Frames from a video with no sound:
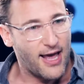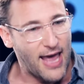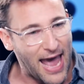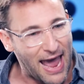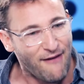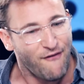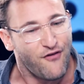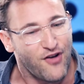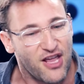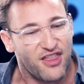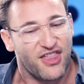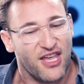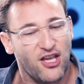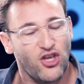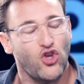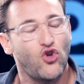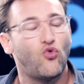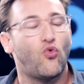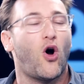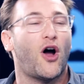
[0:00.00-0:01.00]
Everything
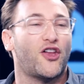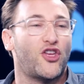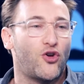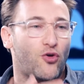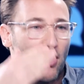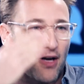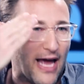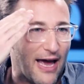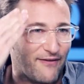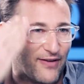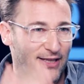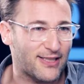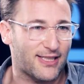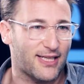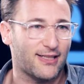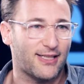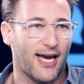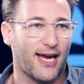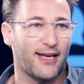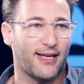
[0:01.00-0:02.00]
you want, you can have
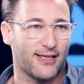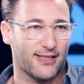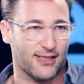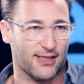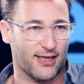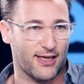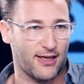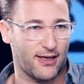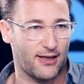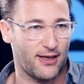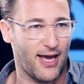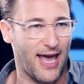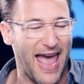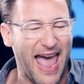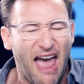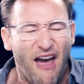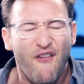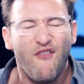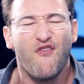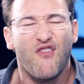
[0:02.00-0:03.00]
instantaneously.
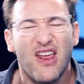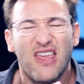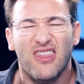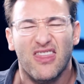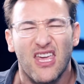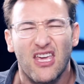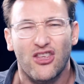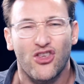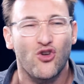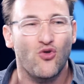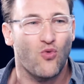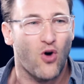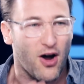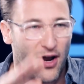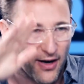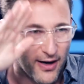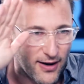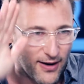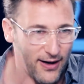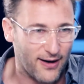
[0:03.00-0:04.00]
Everything you
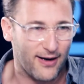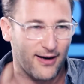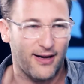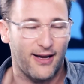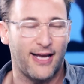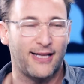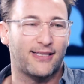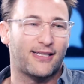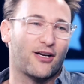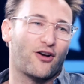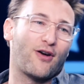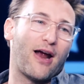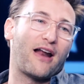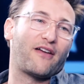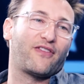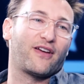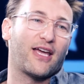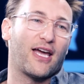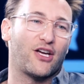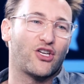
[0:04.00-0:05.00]
want, instant
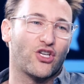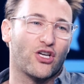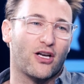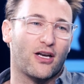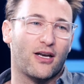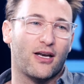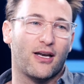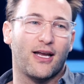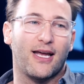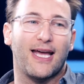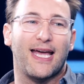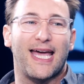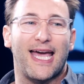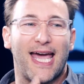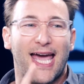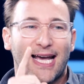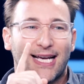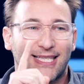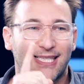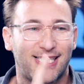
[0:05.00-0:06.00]
gratification,
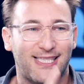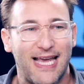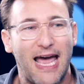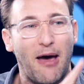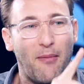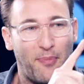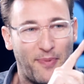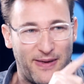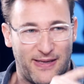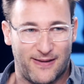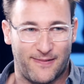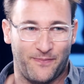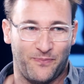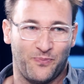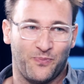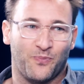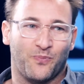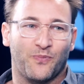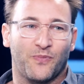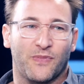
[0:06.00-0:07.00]
except
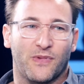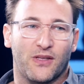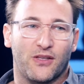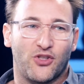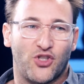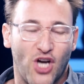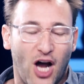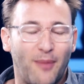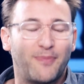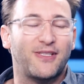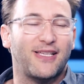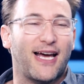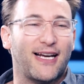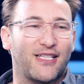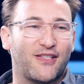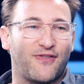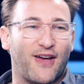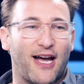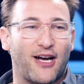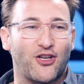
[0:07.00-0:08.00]
job
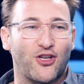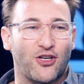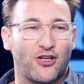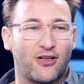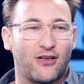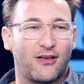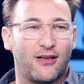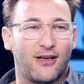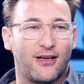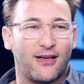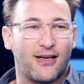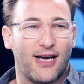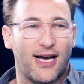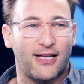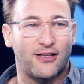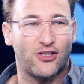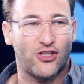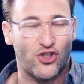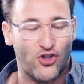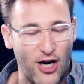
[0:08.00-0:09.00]
satisfaction
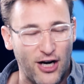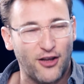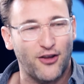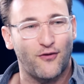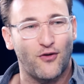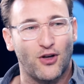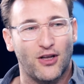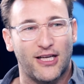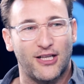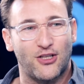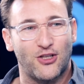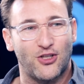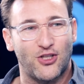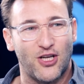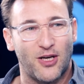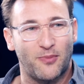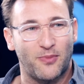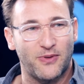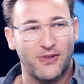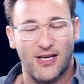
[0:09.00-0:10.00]
and strength of
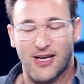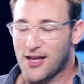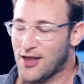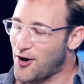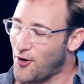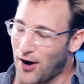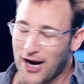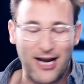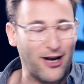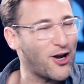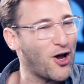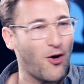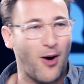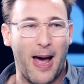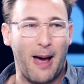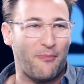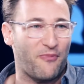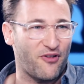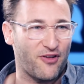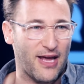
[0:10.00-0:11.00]
relationships. There ain't no
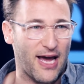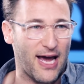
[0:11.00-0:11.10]
app for